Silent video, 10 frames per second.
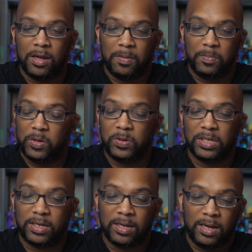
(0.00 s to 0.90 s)

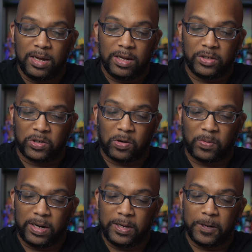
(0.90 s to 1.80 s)
music. It's all
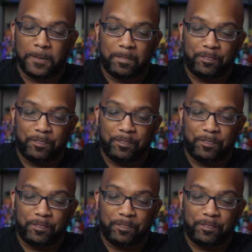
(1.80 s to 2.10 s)
right here.